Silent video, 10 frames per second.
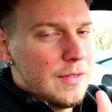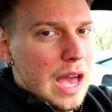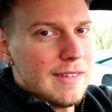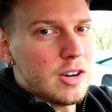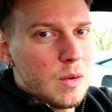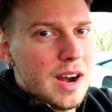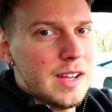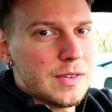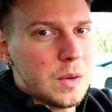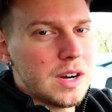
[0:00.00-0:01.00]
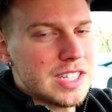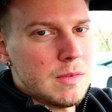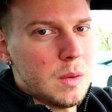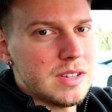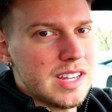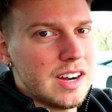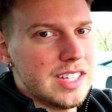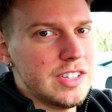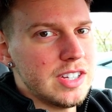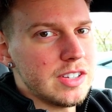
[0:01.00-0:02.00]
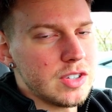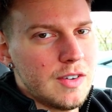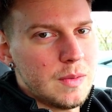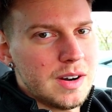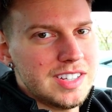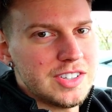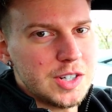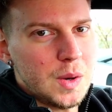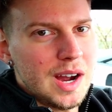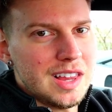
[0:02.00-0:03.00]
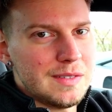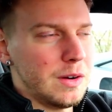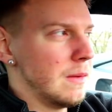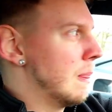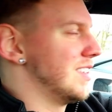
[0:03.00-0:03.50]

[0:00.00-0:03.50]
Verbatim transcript: If you haven't already, of course, I'm always there teaching software, teaching Go High Level.